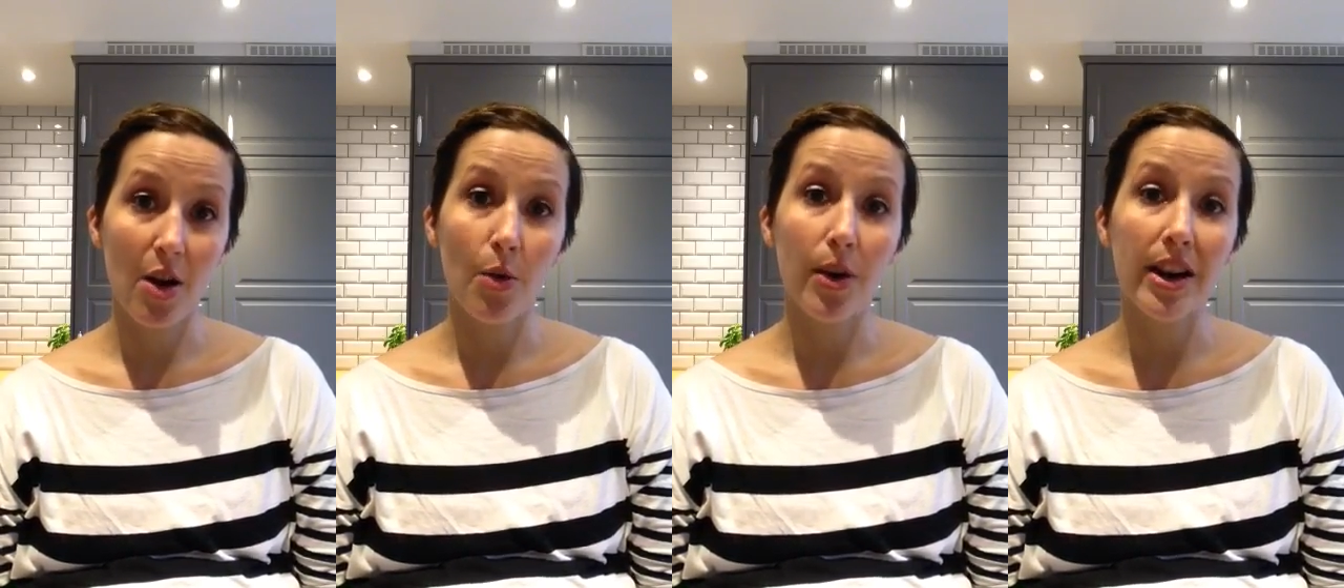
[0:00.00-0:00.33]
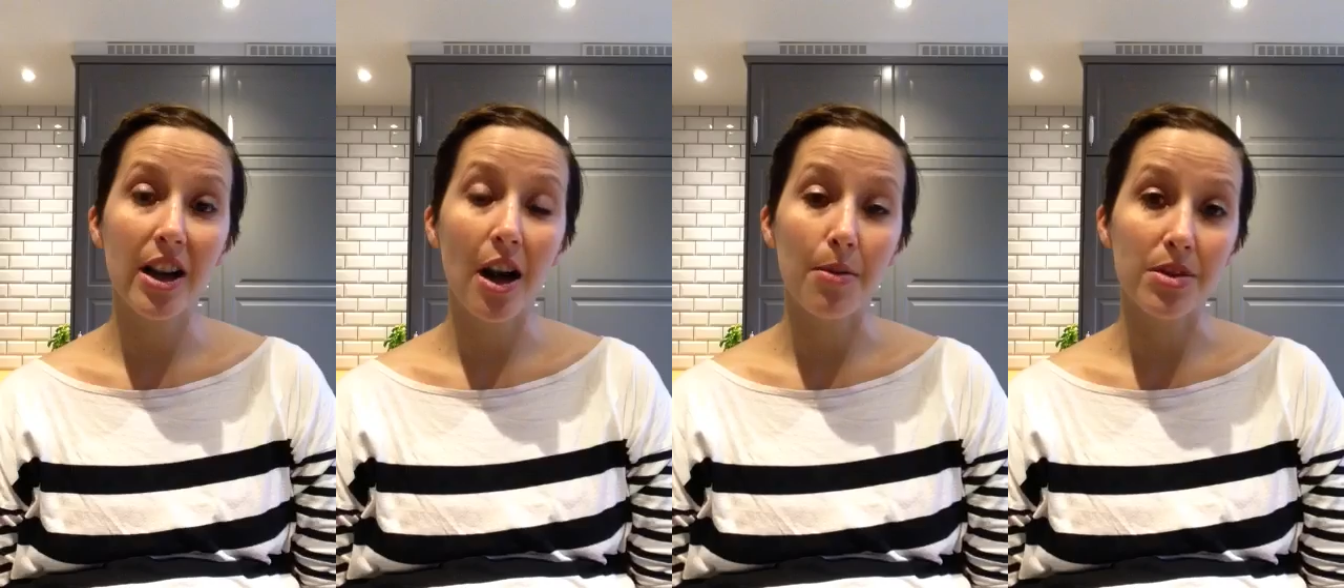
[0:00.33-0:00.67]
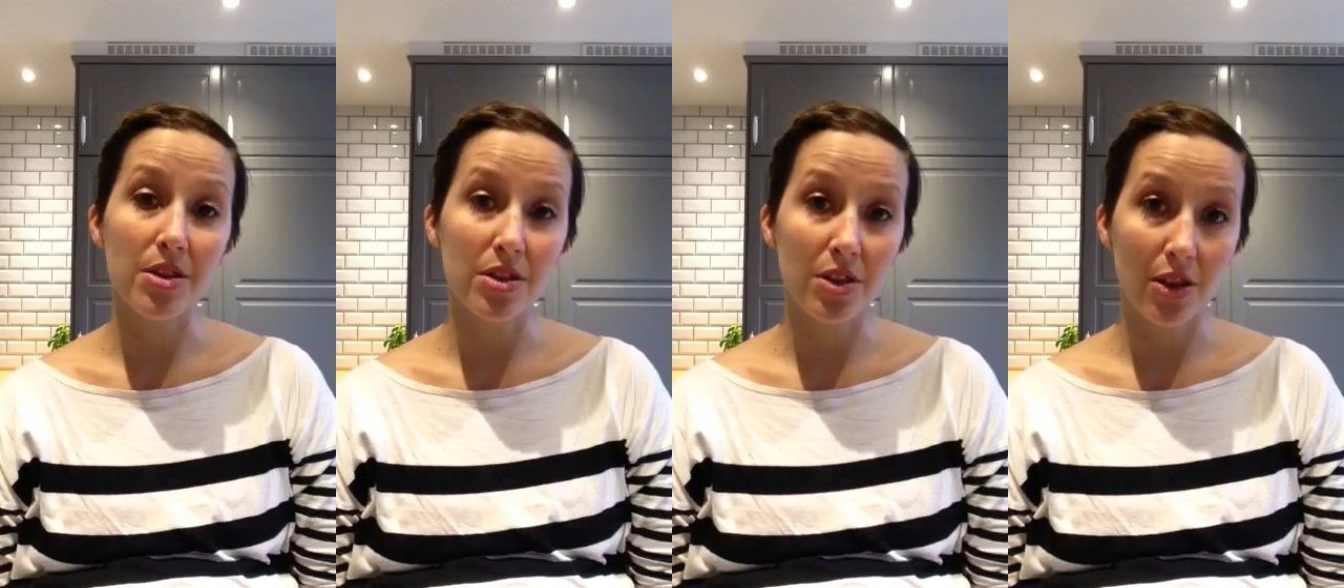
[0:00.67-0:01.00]
when it comes
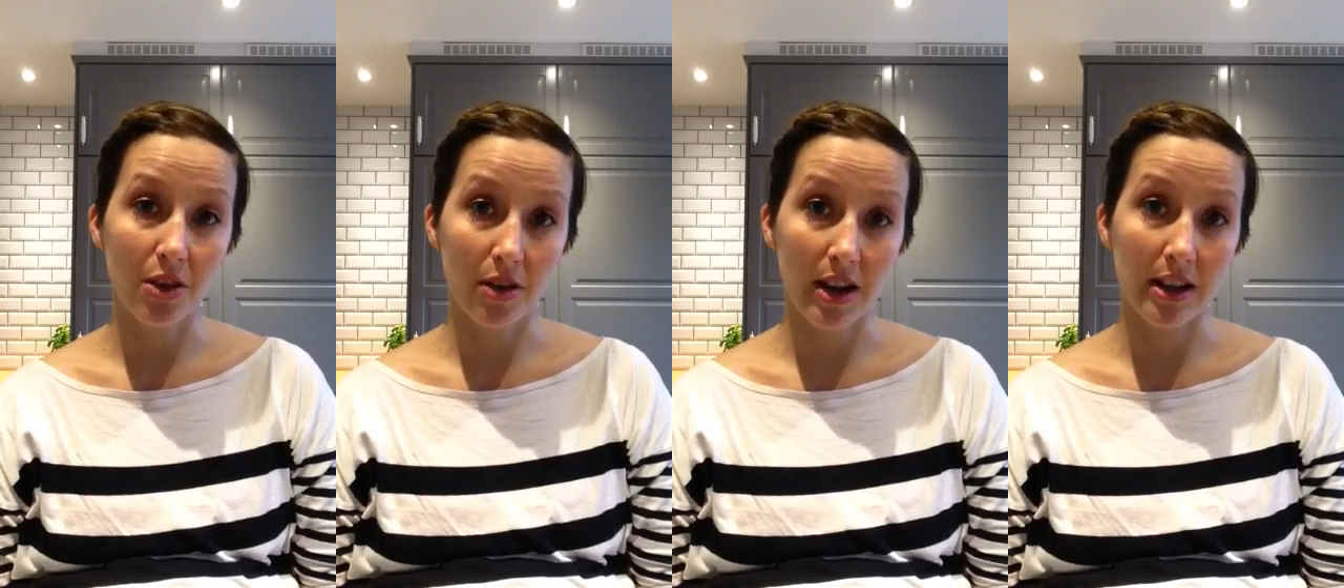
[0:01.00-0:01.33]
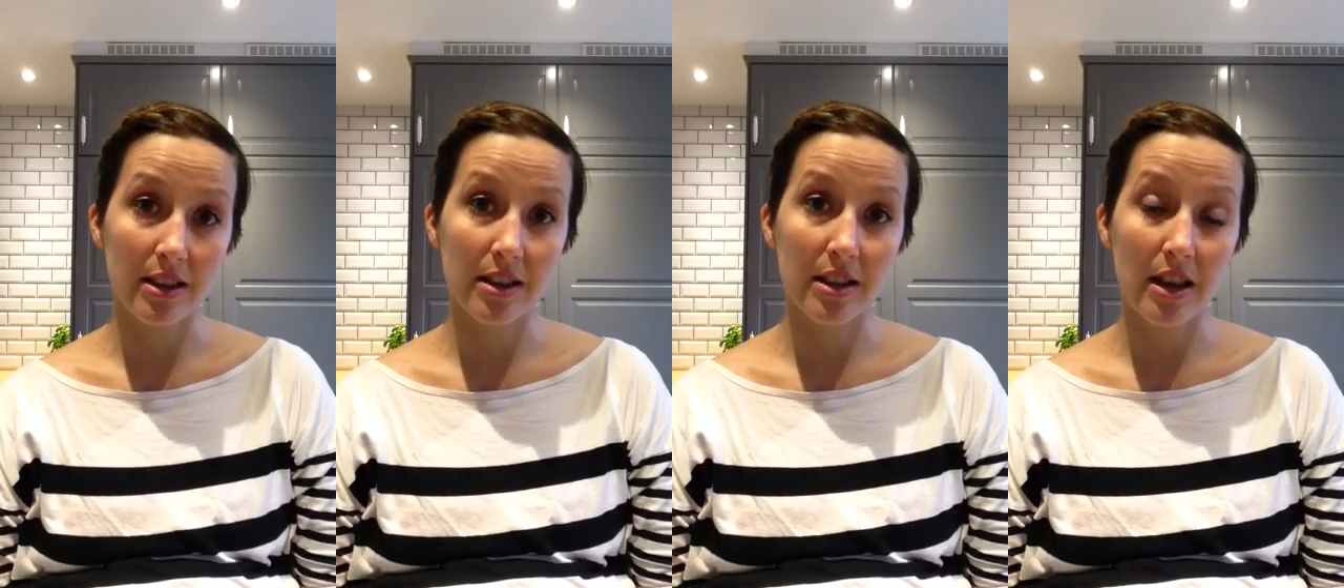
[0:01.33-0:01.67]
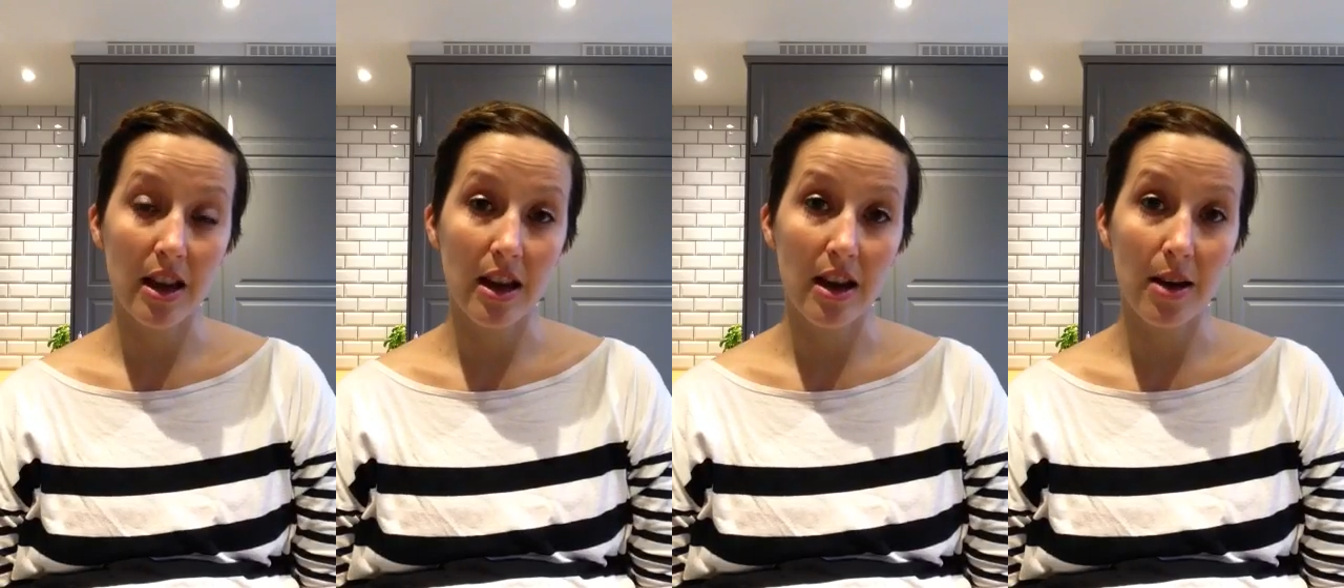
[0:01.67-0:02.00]
to securing
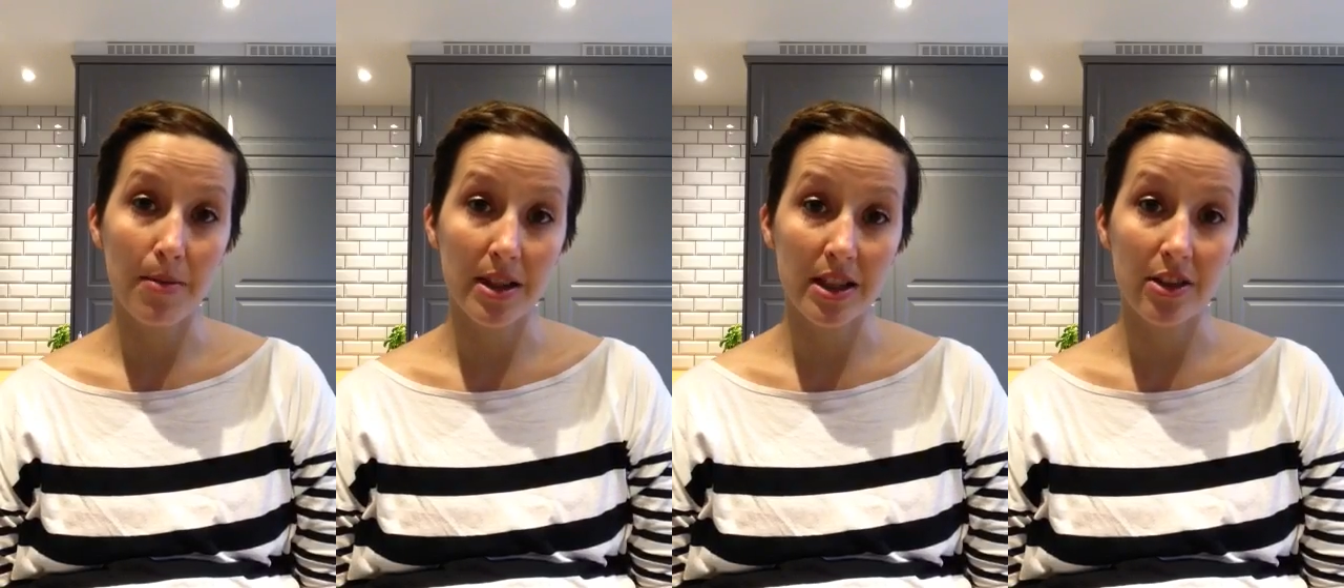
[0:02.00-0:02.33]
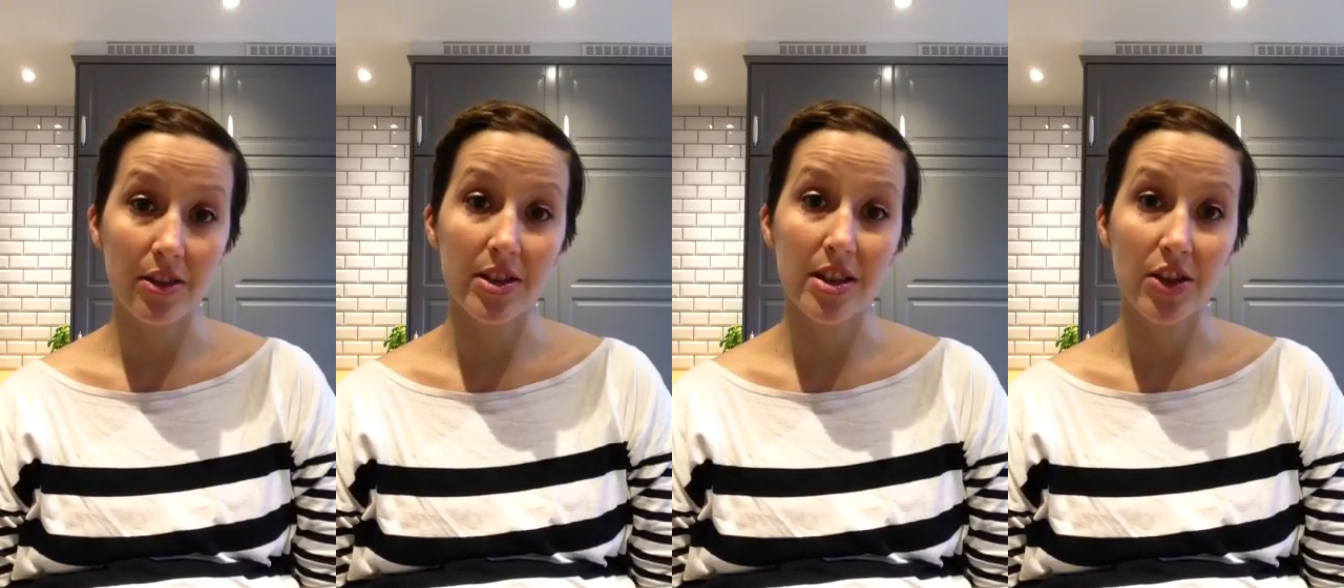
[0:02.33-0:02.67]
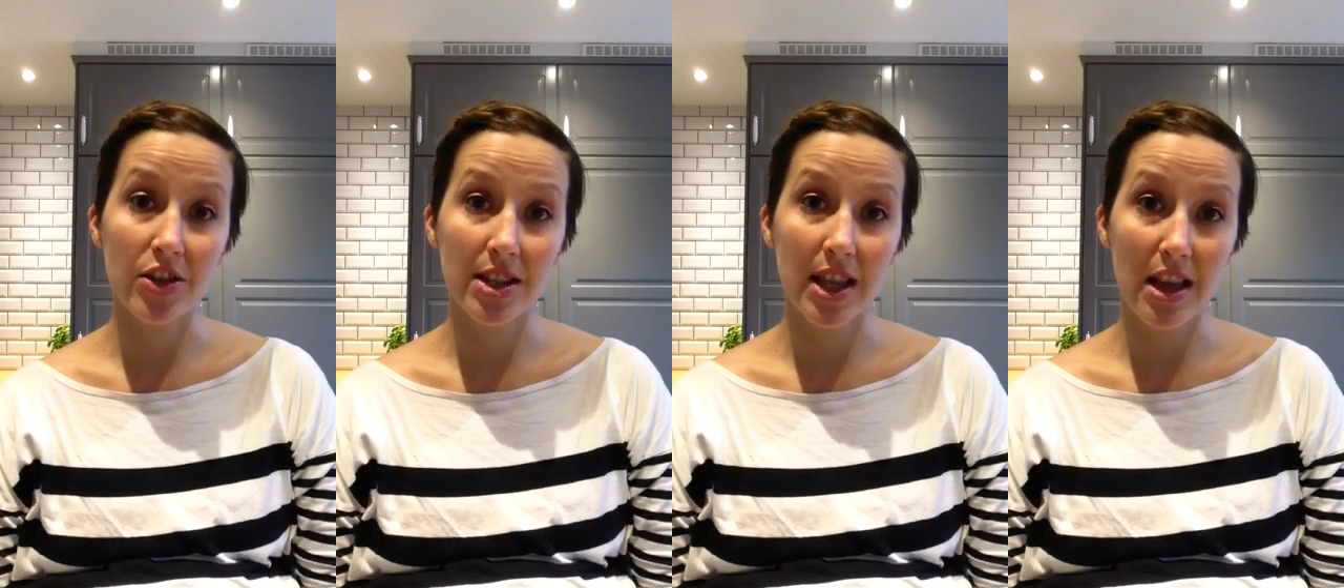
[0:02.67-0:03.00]
a material
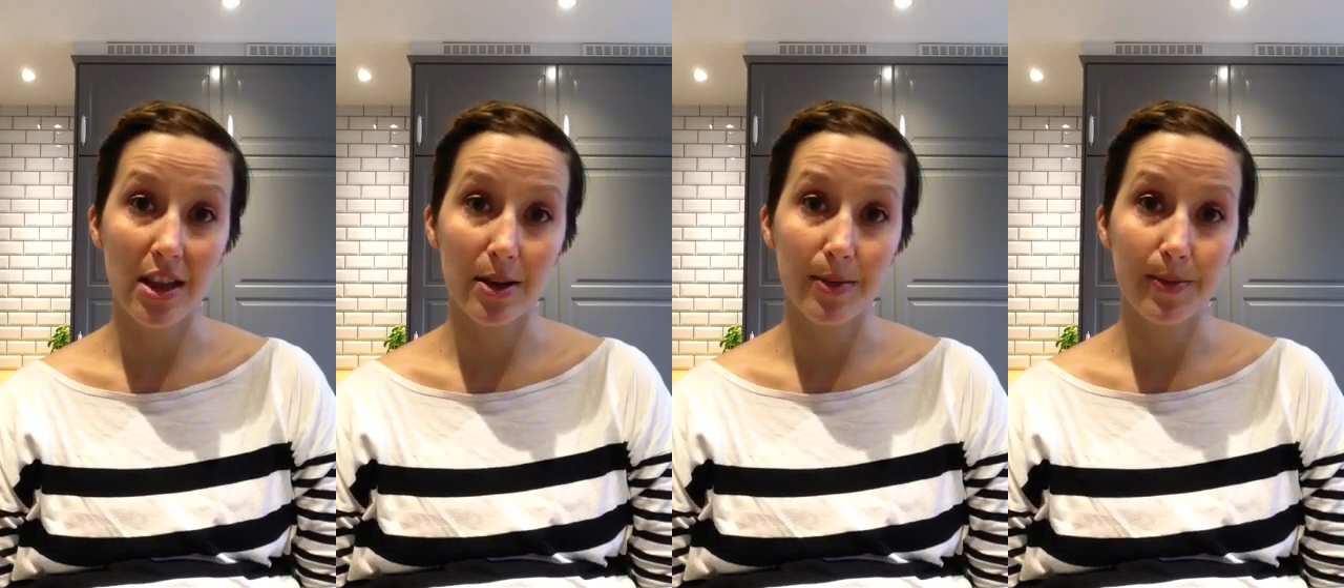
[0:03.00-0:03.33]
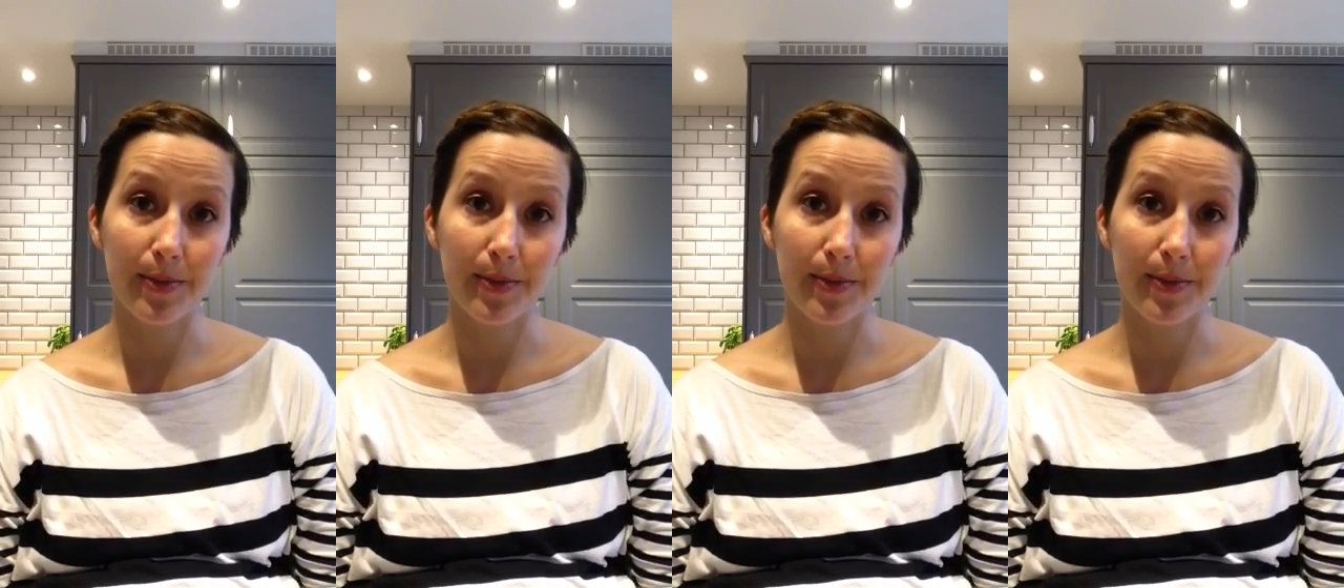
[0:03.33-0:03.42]
such as leather.